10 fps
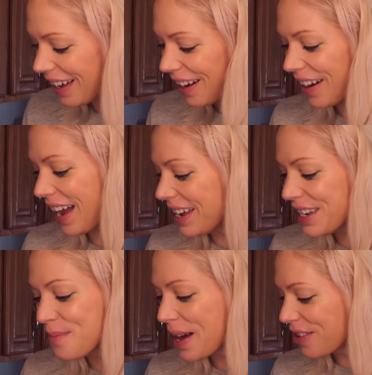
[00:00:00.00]
All right, I
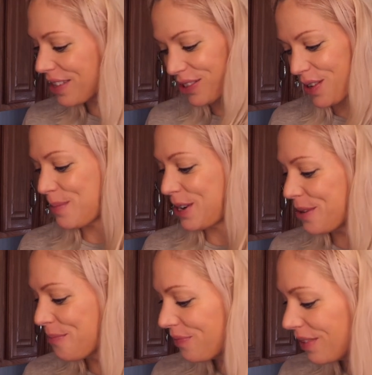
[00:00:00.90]
need a better
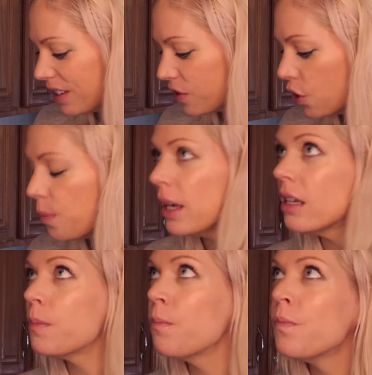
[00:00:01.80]
descriptor. The soup
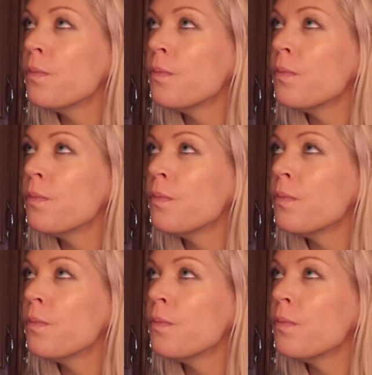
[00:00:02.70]
is,